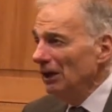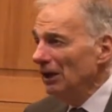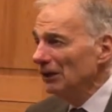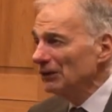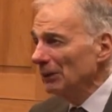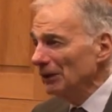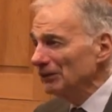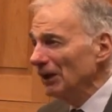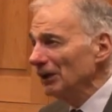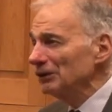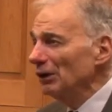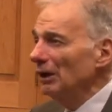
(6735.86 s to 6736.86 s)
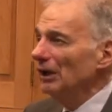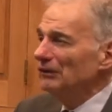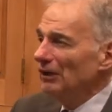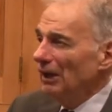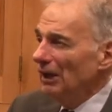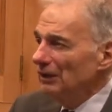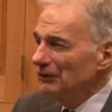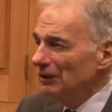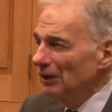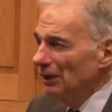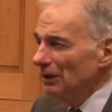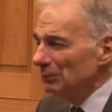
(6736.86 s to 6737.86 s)
Monsanto has, has
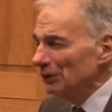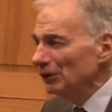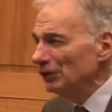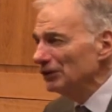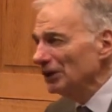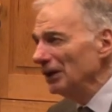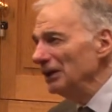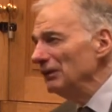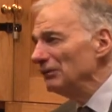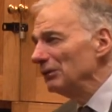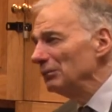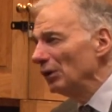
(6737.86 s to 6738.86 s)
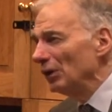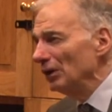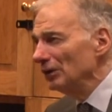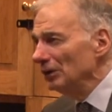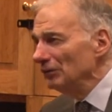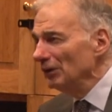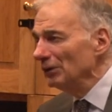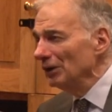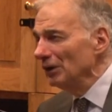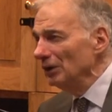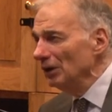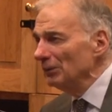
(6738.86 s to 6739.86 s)
produced an even more
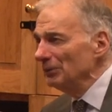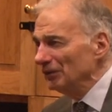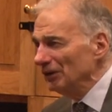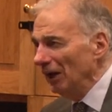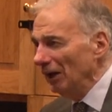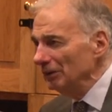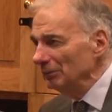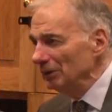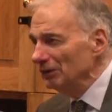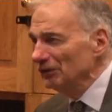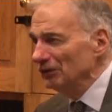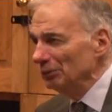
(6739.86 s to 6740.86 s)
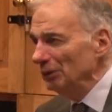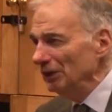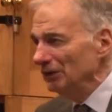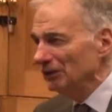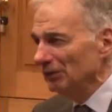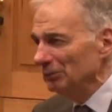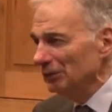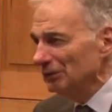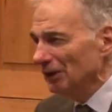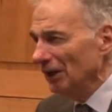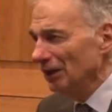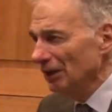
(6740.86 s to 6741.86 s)
virulent herbicide because the weeds have
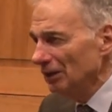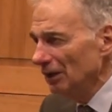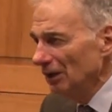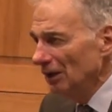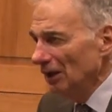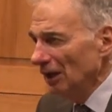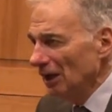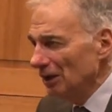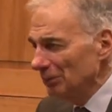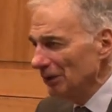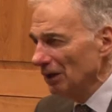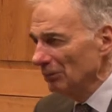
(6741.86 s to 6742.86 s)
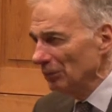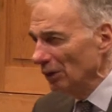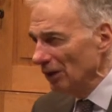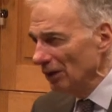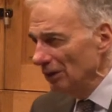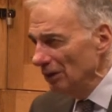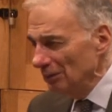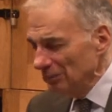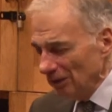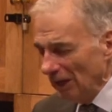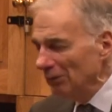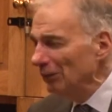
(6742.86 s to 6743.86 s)
mutated and have become more.
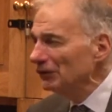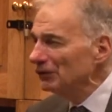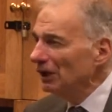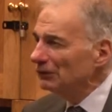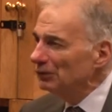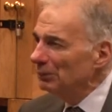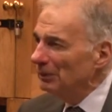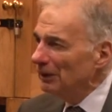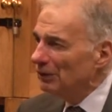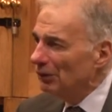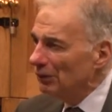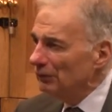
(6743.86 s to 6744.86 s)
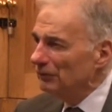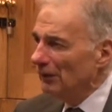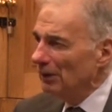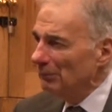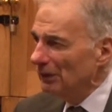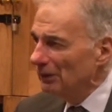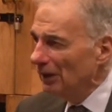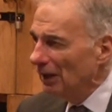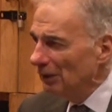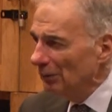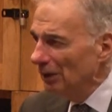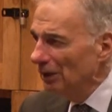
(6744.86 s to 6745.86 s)
I once talked to a big corn farmer in
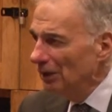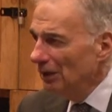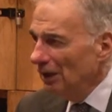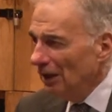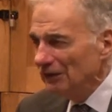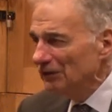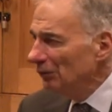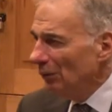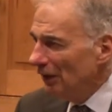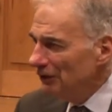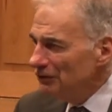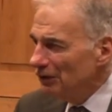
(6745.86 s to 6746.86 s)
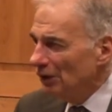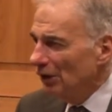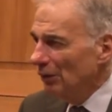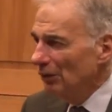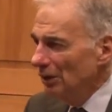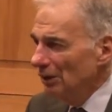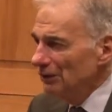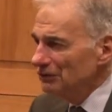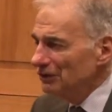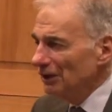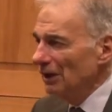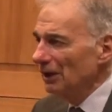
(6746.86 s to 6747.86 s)
Iowa, and I said, Why did you go
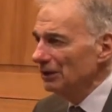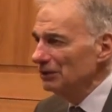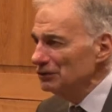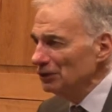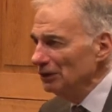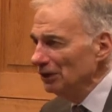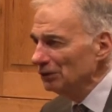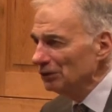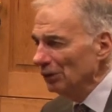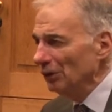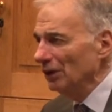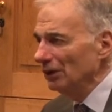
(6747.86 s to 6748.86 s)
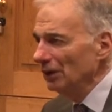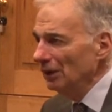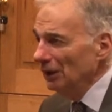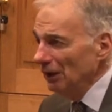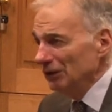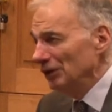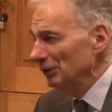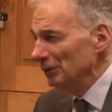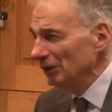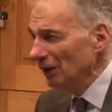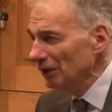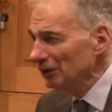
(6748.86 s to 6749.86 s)
genetic engineered corn? He says,
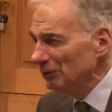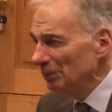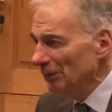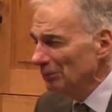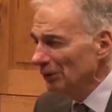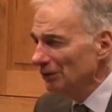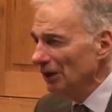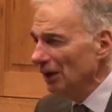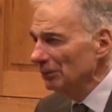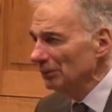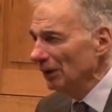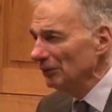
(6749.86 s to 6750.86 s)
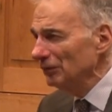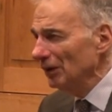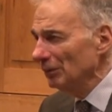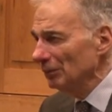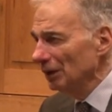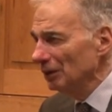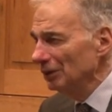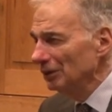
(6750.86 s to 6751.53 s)
Because I can spend more time with my family.